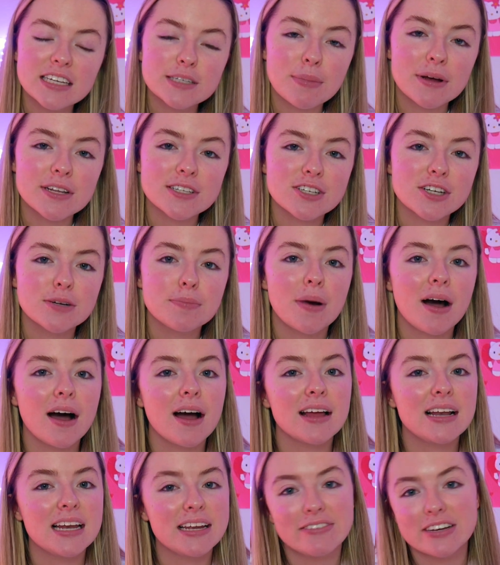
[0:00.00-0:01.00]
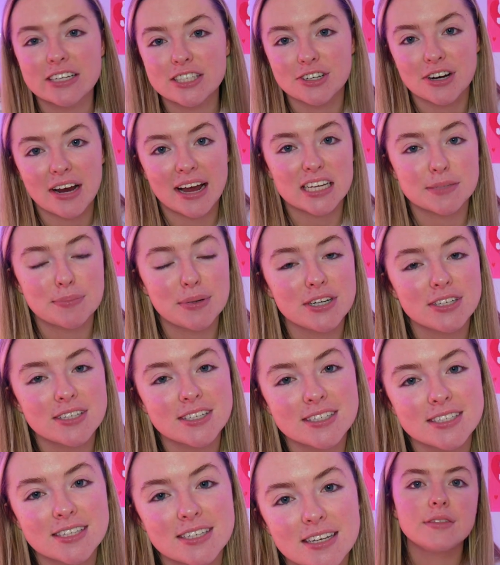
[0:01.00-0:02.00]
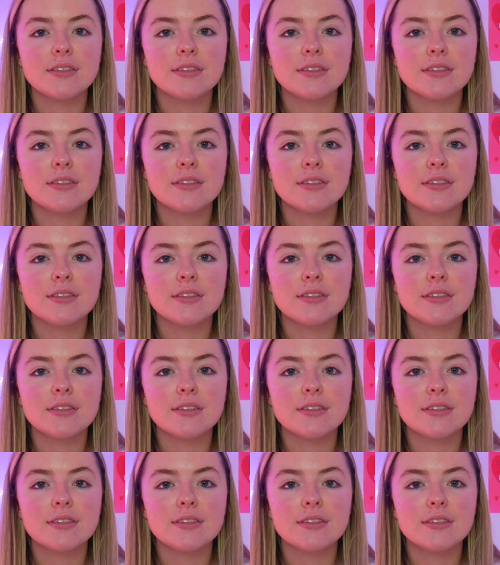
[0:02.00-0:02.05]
sponsored by Leaving Cert Experts.